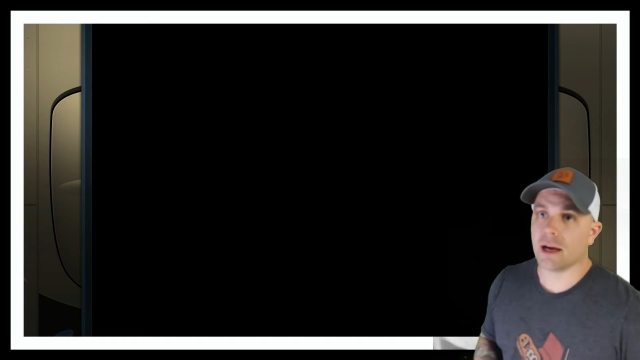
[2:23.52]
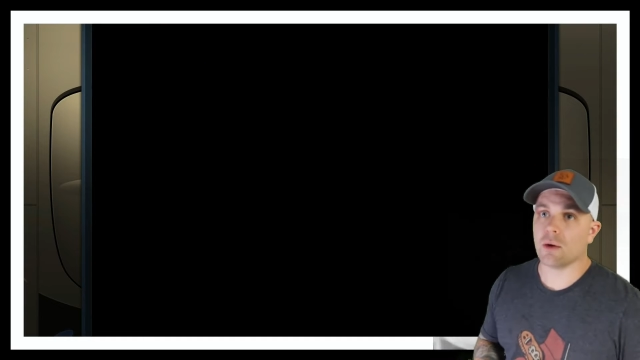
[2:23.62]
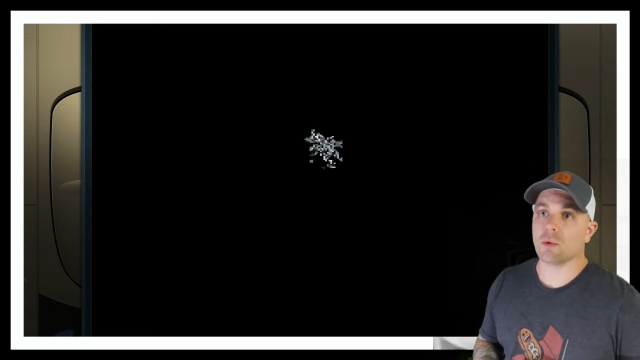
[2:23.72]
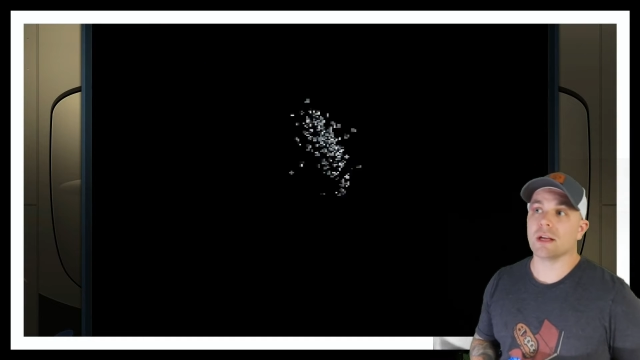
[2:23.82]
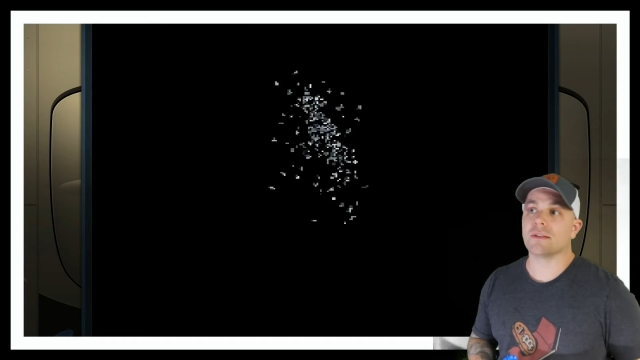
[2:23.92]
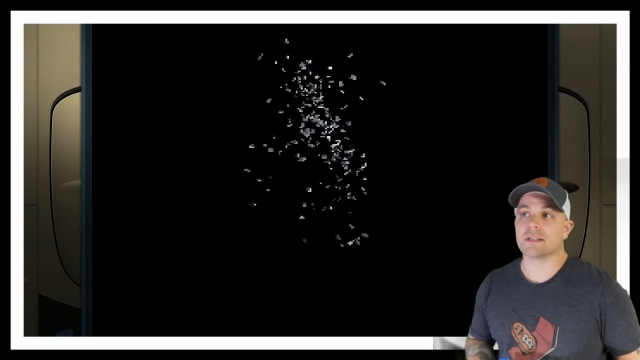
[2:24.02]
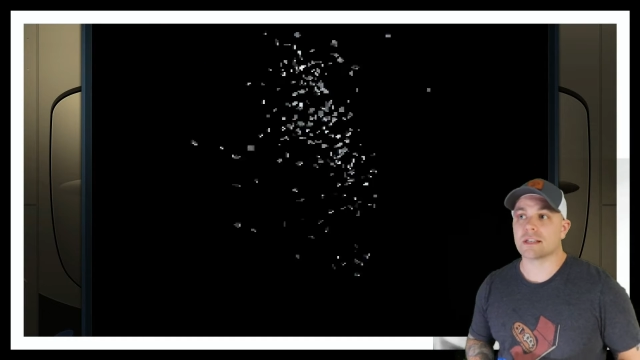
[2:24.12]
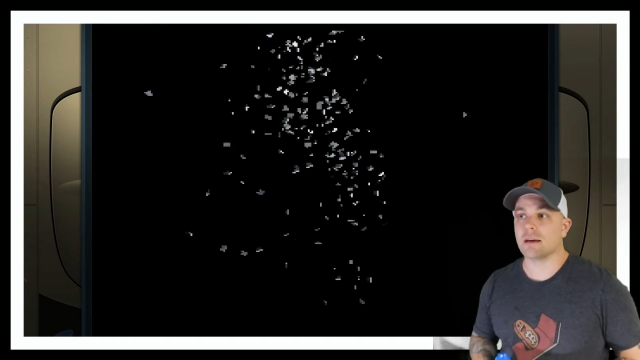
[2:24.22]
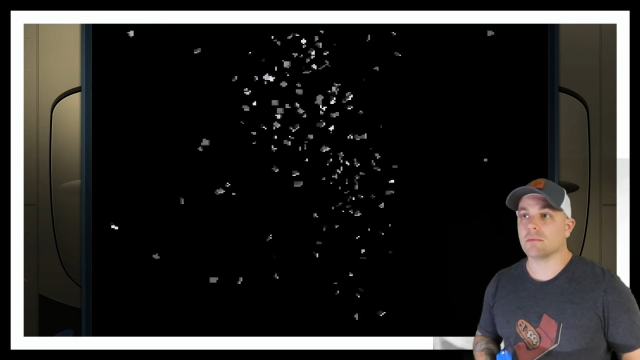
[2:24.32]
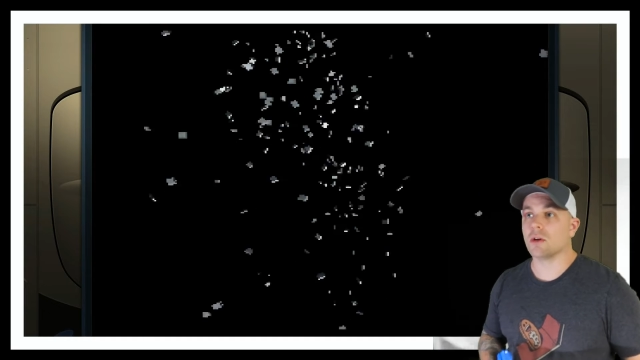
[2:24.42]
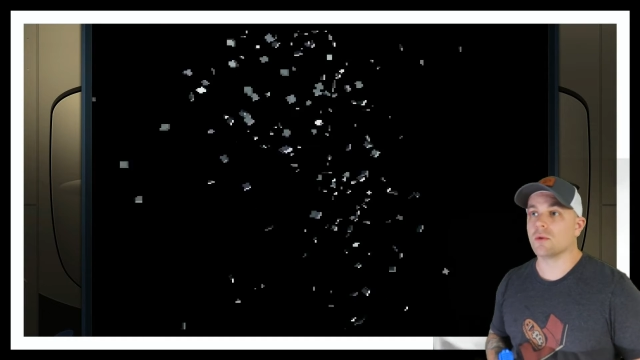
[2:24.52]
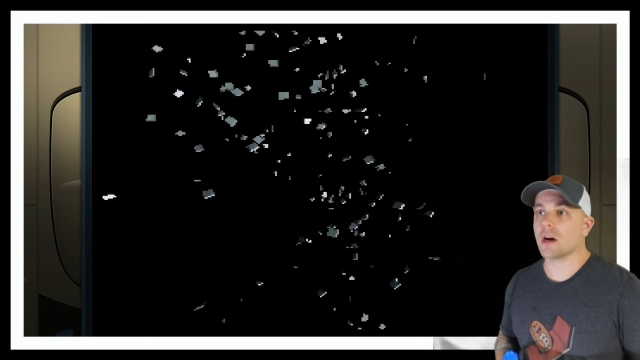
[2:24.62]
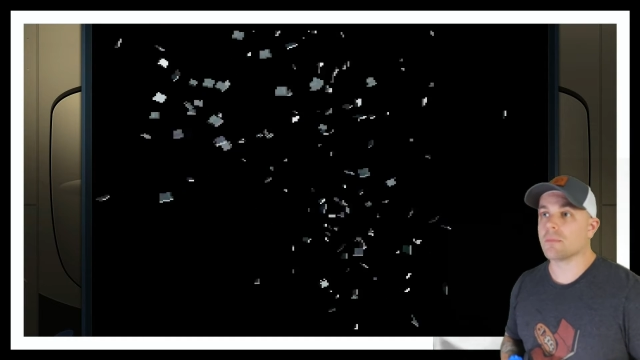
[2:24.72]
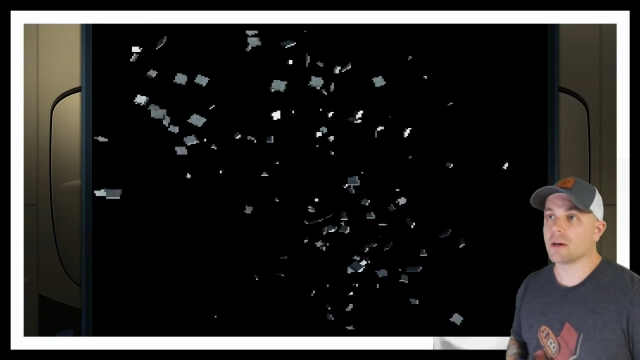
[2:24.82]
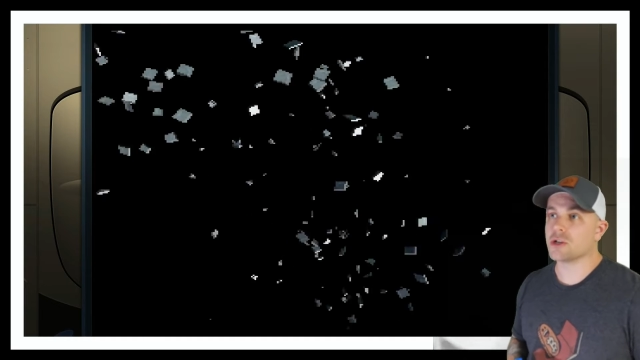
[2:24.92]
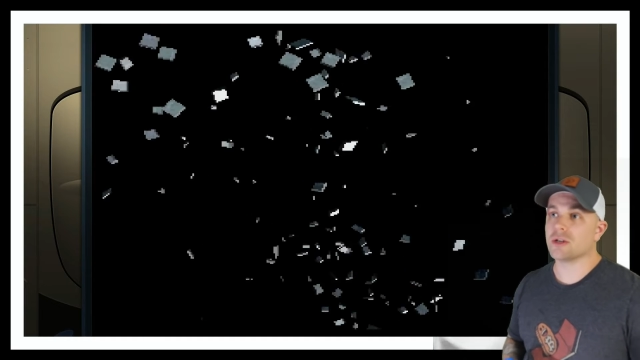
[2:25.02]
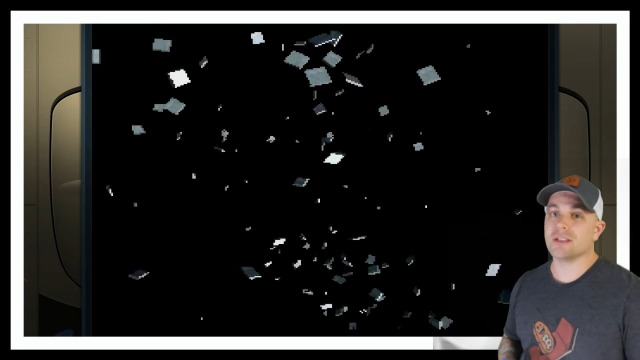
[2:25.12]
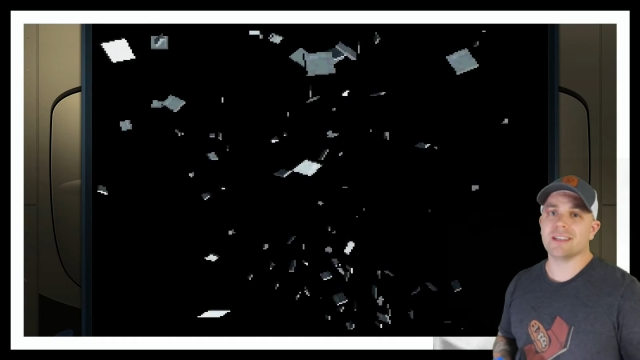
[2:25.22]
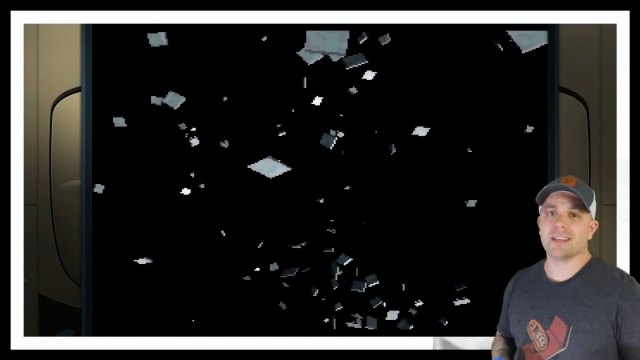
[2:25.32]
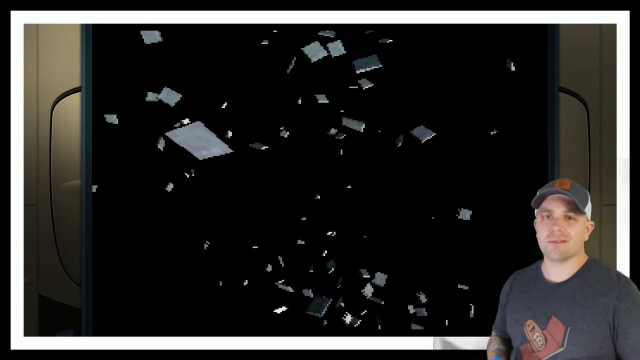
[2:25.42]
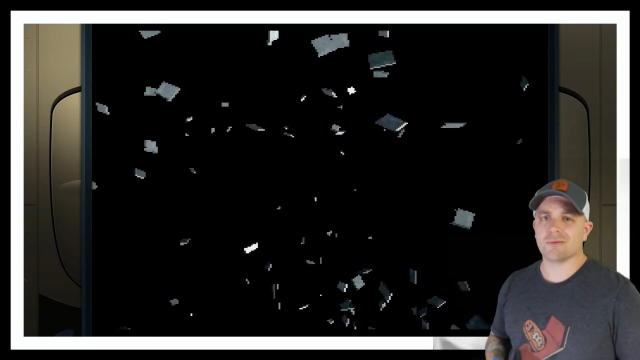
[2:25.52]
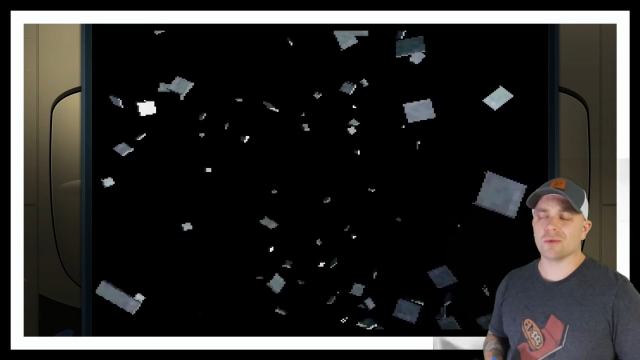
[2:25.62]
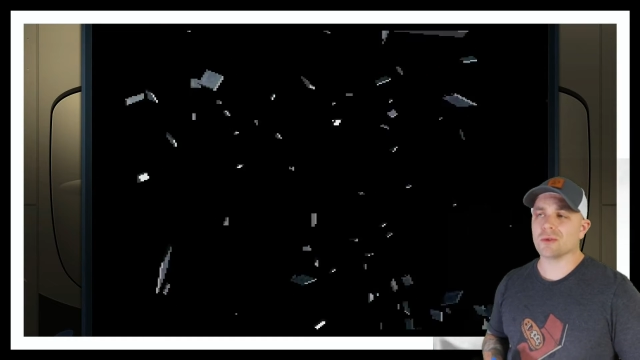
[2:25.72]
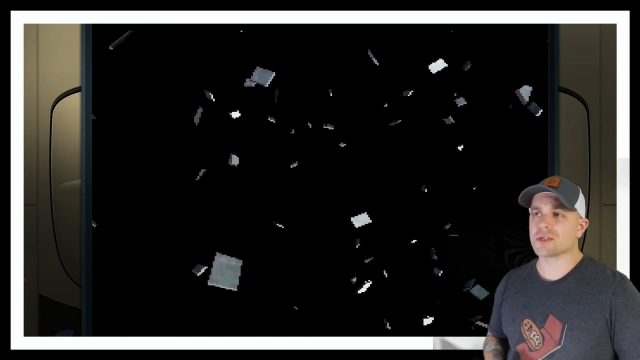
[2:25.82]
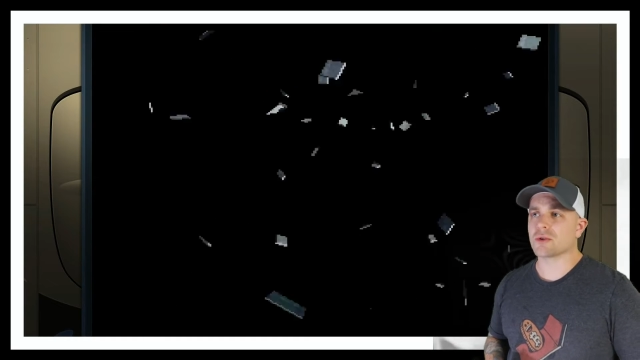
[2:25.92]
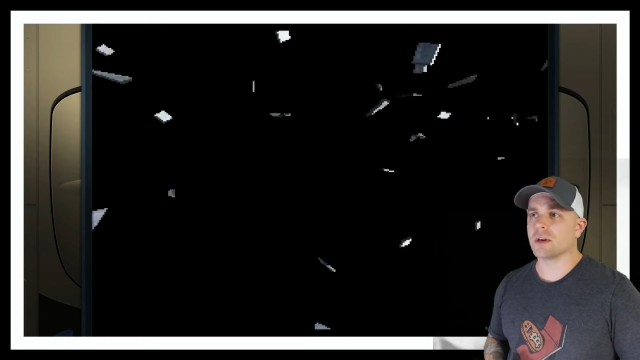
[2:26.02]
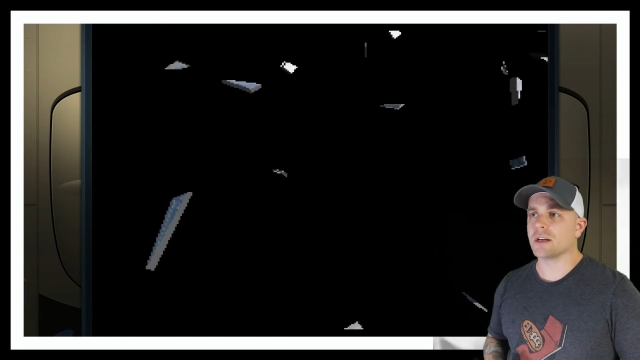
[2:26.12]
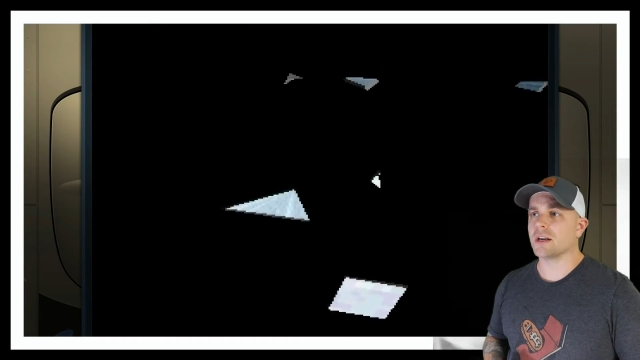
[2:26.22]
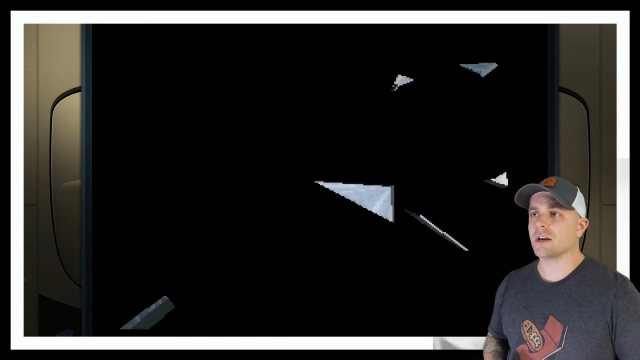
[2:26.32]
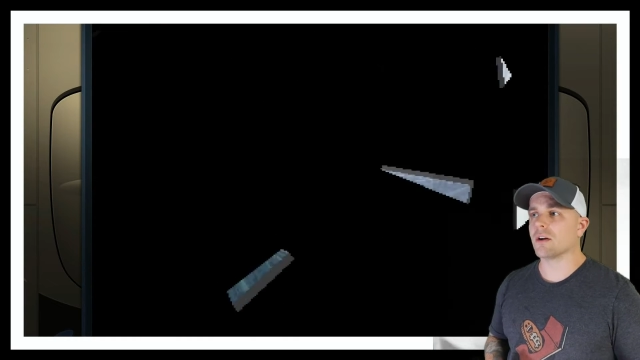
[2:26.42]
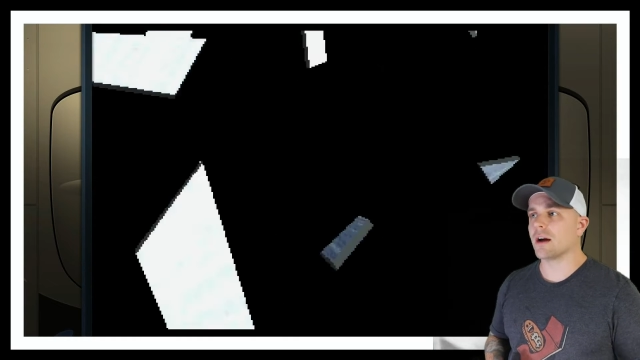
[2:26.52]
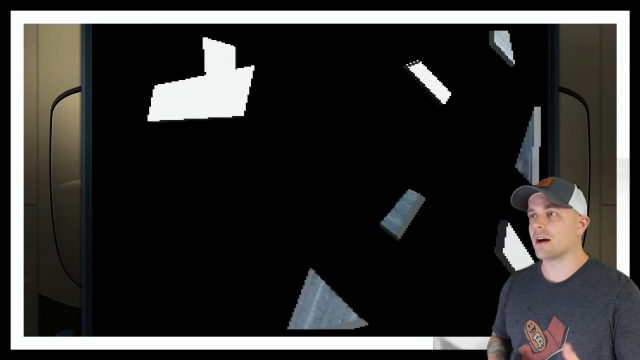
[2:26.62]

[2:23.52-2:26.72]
And we'll let this game load up. I should have did it in full screen here.